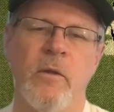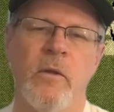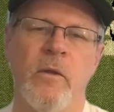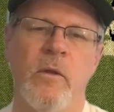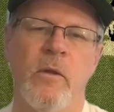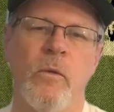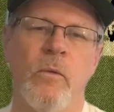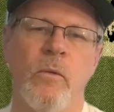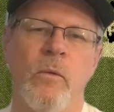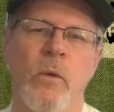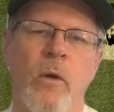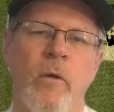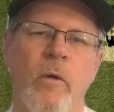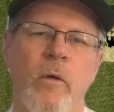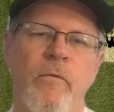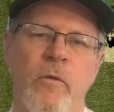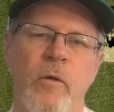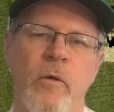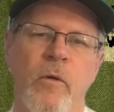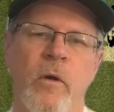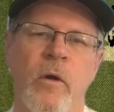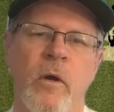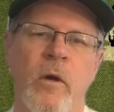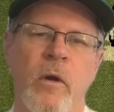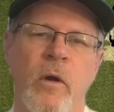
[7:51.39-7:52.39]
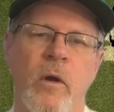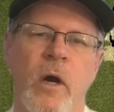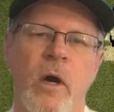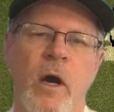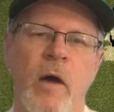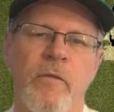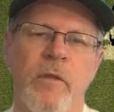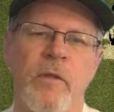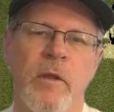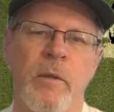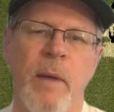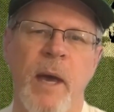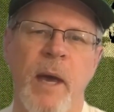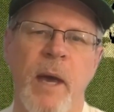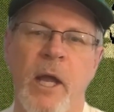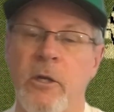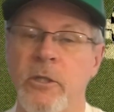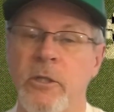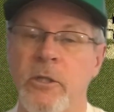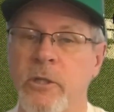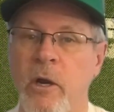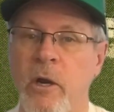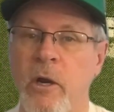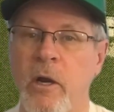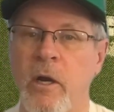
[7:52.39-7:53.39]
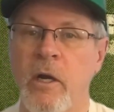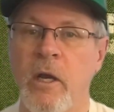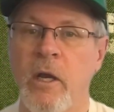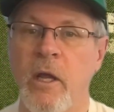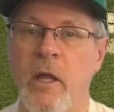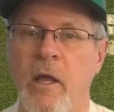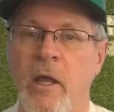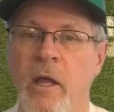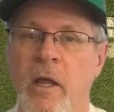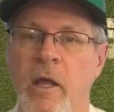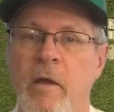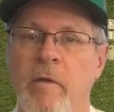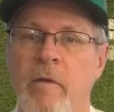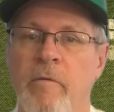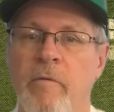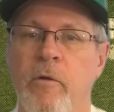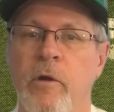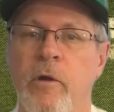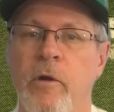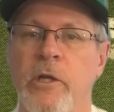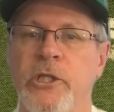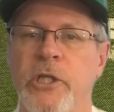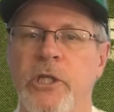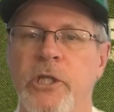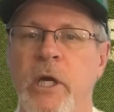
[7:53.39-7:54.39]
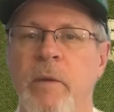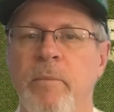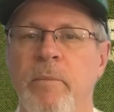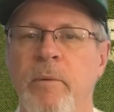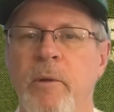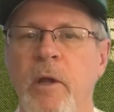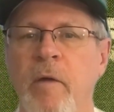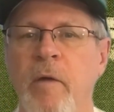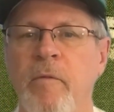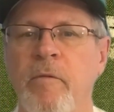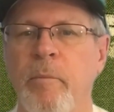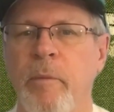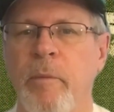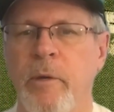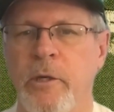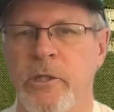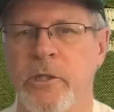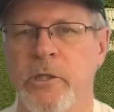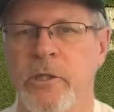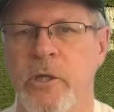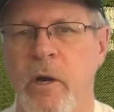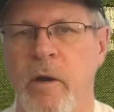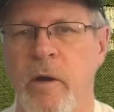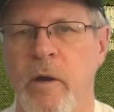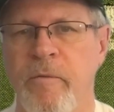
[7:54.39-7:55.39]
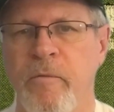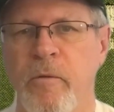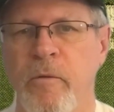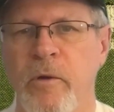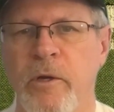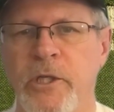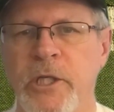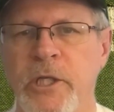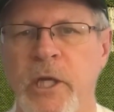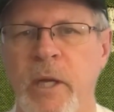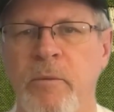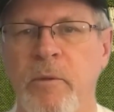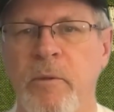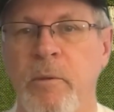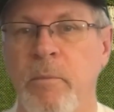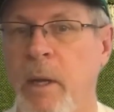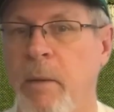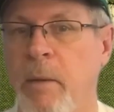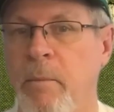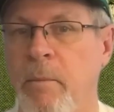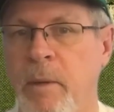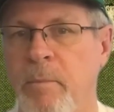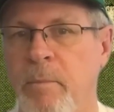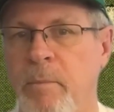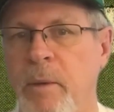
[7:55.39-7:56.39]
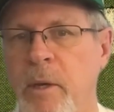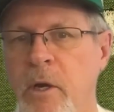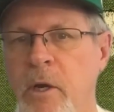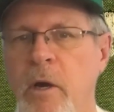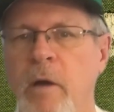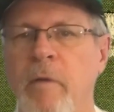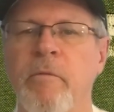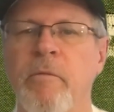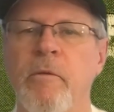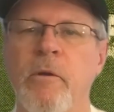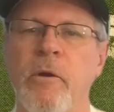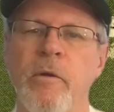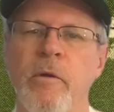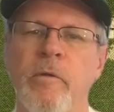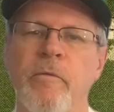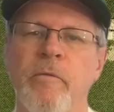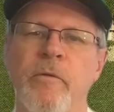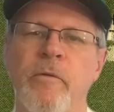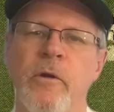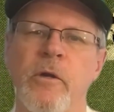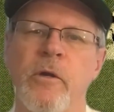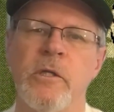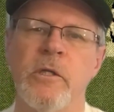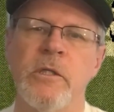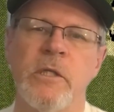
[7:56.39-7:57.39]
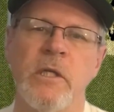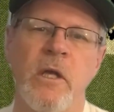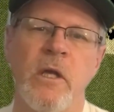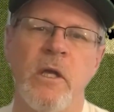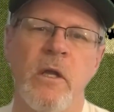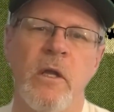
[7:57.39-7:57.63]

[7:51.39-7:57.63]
You roll for off the batter's card for a jump, and off the pitcher's card for a jump. There might be a pickoff throw at first